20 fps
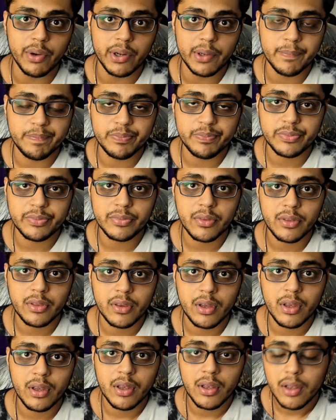one.
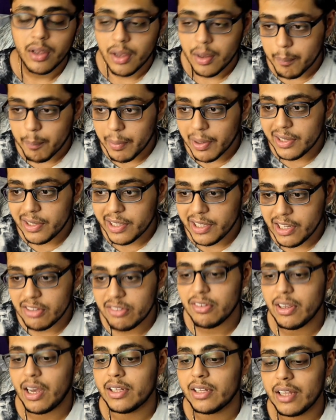But
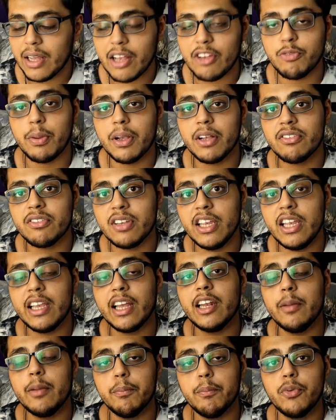these other aspects he
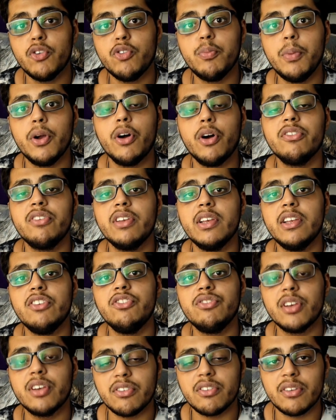can improve because
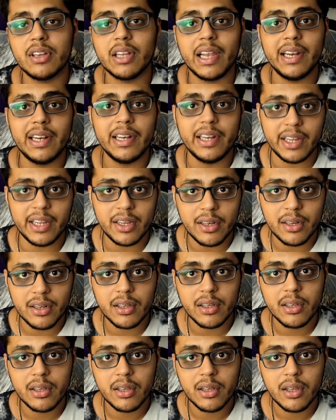he's just 19.
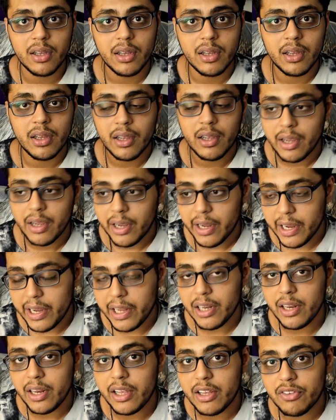
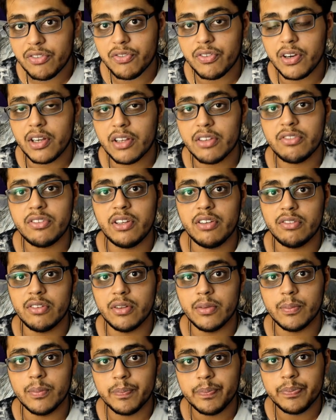In his first
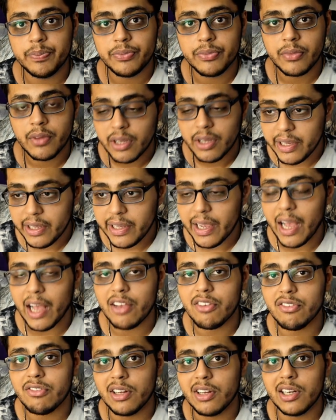season, he
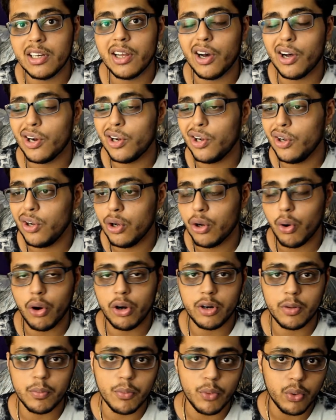has done a
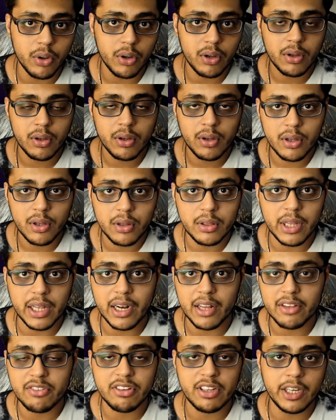lot more
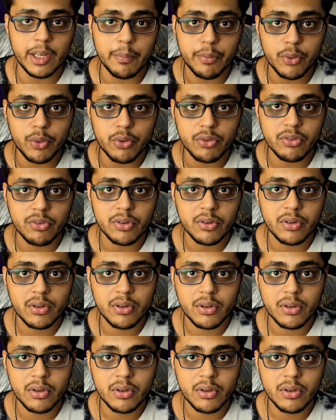than a senior pros.